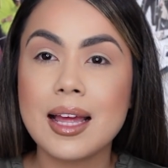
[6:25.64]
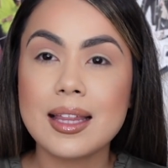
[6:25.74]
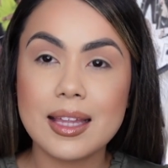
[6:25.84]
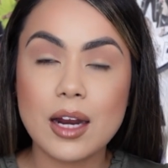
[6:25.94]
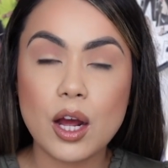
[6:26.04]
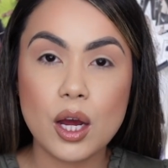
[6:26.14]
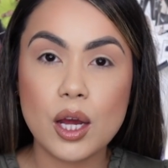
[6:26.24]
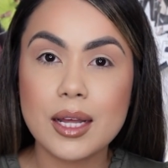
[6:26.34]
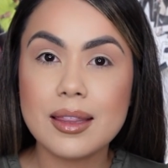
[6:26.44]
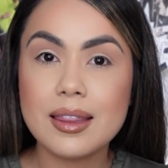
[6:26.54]
than
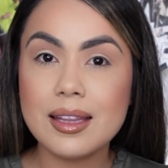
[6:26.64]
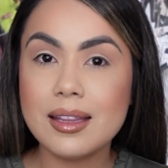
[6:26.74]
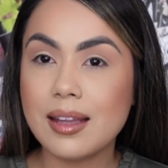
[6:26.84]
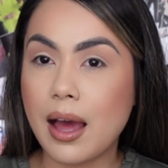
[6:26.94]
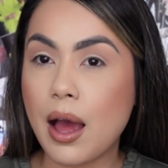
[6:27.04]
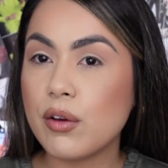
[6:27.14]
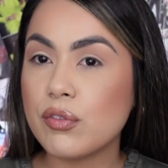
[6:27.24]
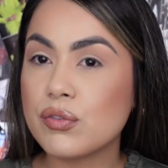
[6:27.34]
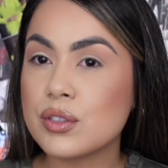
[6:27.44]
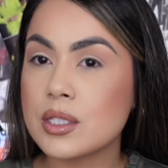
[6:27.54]
on the
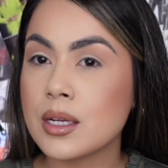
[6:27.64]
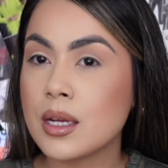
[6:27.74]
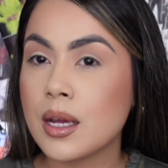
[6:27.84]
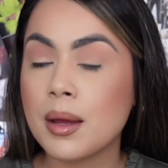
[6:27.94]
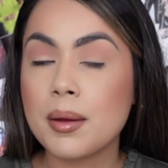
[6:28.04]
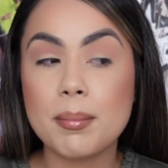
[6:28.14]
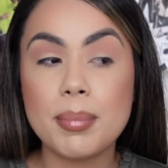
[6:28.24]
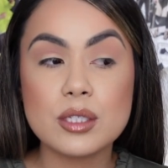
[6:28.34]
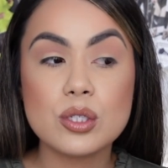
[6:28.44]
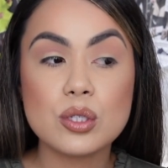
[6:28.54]
left.
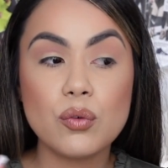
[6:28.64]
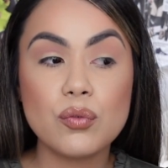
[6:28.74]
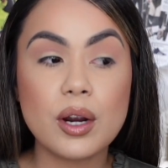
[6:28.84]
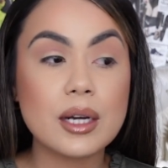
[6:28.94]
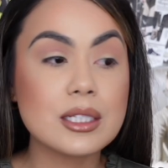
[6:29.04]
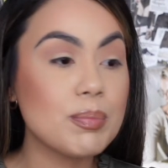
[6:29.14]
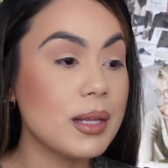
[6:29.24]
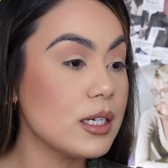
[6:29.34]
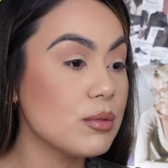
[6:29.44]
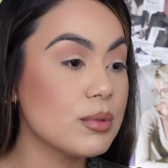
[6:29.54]
But so far, it's
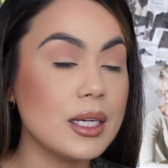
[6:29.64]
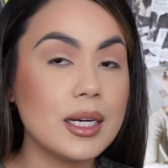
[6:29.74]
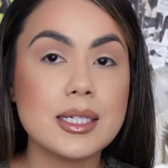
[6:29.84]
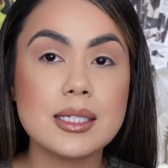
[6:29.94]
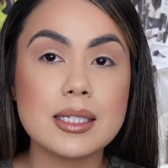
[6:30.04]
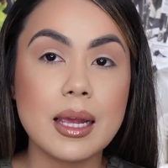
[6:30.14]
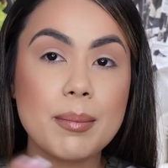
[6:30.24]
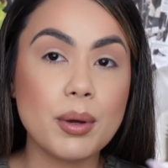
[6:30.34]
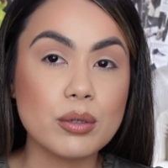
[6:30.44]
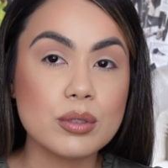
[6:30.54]
blending really nicely
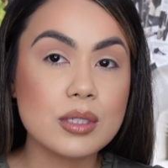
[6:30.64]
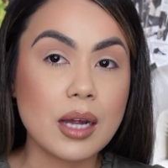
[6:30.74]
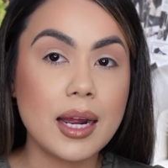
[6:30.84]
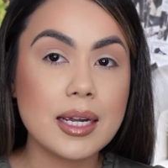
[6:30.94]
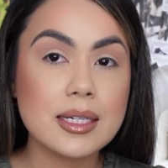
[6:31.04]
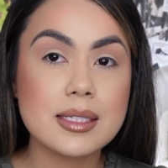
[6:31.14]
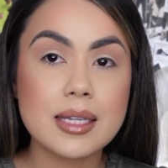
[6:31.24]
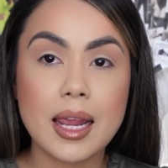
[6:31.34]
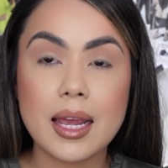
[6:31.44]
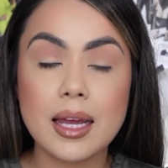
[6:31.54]
both sides,
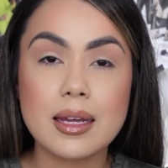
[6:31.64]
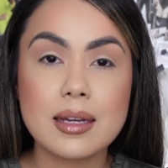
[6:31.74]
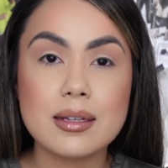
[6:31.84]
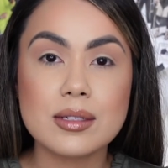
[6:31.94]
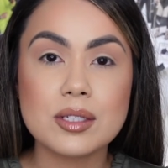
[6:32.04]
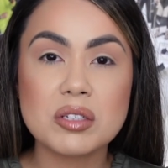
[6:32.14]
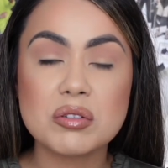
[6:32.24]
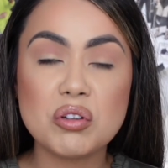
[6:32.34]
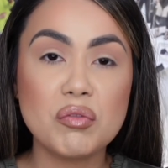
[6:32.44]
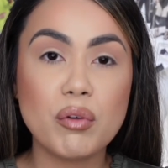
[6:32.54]
and
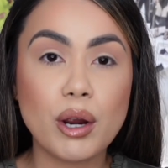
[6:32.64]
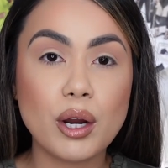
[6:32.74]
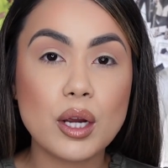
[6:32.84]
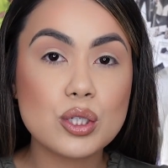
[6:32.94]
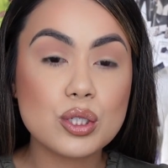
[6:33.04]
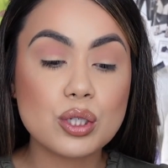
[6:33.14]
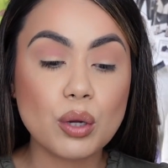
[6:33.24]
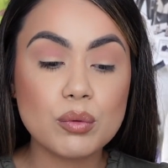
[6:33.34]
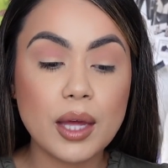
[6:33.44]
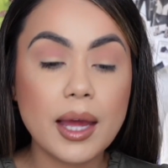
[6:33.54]
so far,
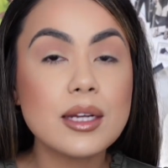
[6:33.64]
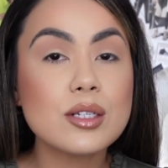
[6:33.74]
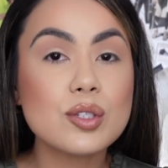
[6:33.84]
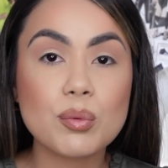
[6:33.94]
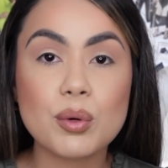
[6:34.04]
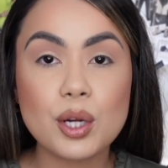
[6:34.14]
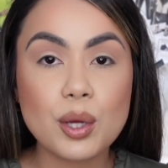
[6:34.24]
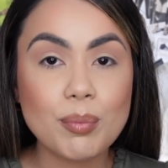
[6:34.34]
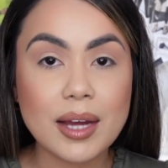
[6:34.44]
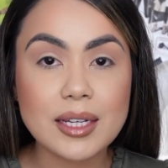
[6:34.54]
so good. So we're gonna
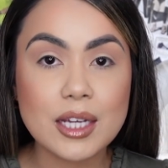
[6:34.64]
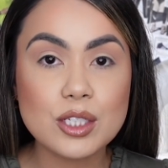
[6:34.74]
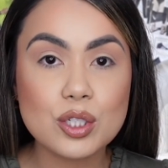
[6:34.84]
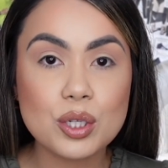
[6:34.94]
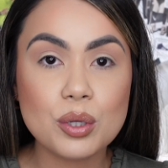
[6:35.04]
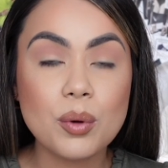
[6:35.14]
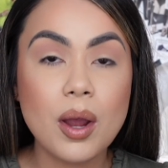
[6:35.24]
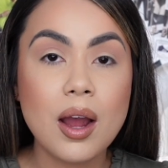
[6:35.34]
go back into